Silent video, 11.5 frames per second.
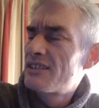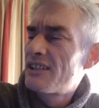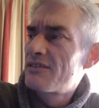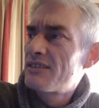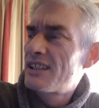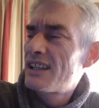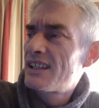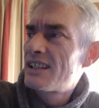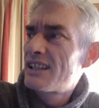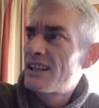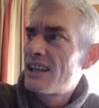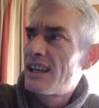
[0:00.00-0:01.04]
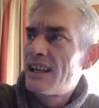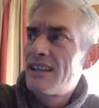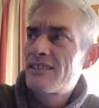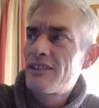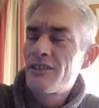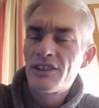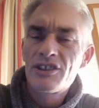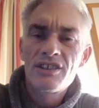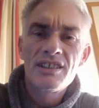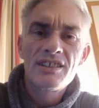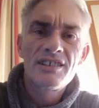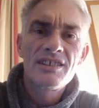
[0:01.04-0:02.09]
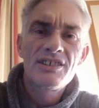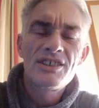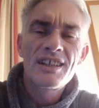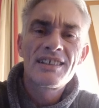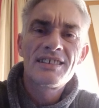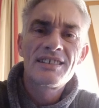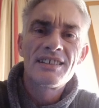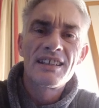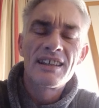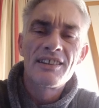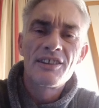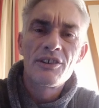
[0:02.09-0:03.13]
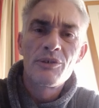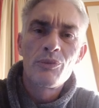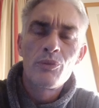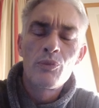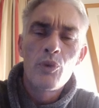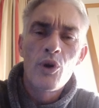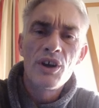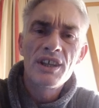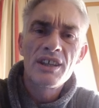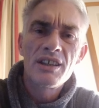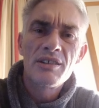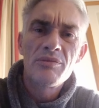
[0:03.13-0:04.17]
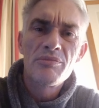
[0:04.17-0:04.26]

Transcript: don't get it. It's like she's suggesting that white